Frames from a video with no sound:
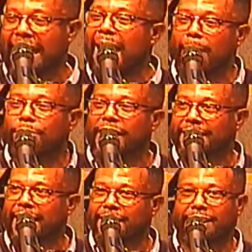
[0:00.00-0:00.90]
Now I'm
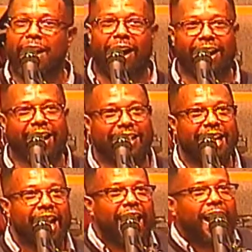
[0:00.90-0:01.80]
just getting started.
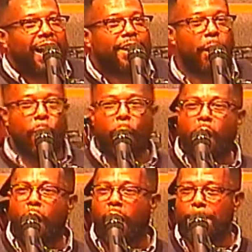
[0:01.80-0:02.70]
The
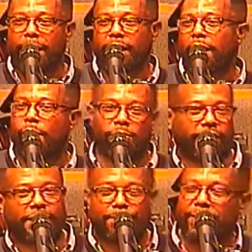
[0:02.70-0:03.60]
war
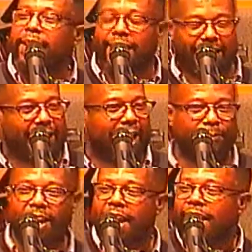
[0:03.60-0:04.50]
belongs to me.
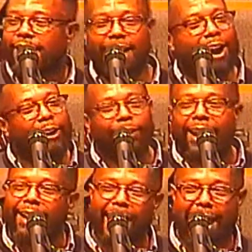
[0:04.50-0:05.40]
Y'all
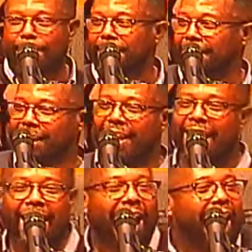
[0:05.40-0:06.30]
ain't happy.
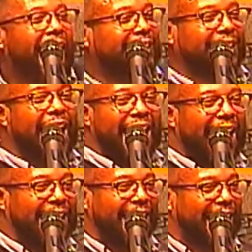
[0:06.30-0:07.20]
I say I
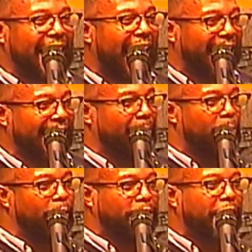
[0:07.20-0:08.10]
got to get out of here,
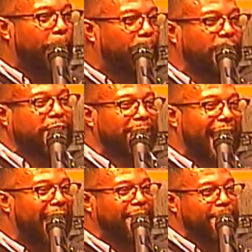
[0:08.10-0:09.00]
but won't y'all push me
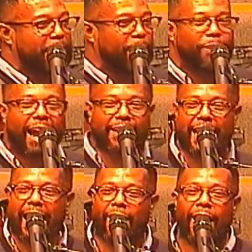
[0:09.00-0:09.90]
out the door right
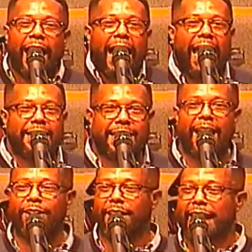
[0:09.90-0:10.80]
now and
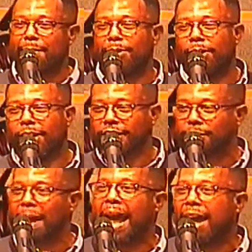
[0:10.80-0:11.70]
tell your neighbor with a
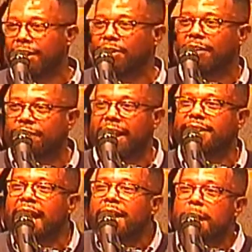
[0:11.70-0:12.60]
smile on their
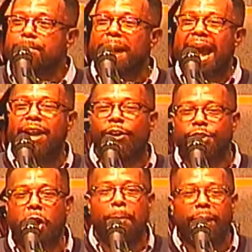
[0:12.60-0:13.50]
face, the battle
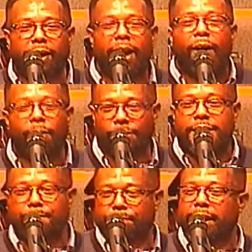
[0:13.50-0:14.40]
don't belong
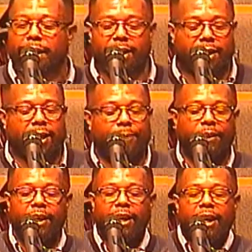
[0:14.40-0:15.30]
to me.
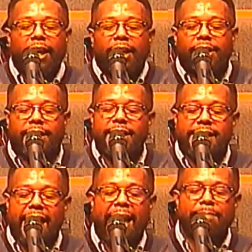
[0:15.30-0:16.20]

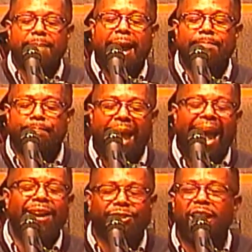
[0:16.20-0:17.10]
This ain't my
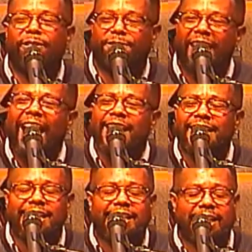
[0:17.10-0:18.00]
battle to
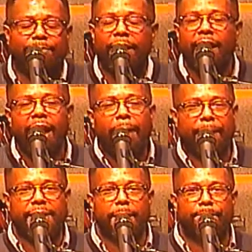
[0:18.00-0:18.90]
fight,
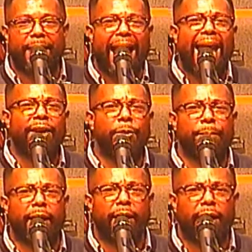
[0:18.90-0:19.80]
but the battle
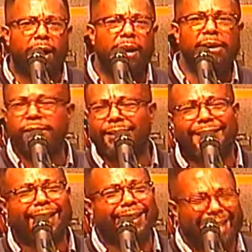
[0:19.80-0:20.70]
belongs
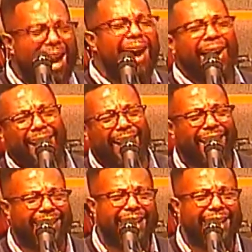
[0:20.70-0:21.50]
to God.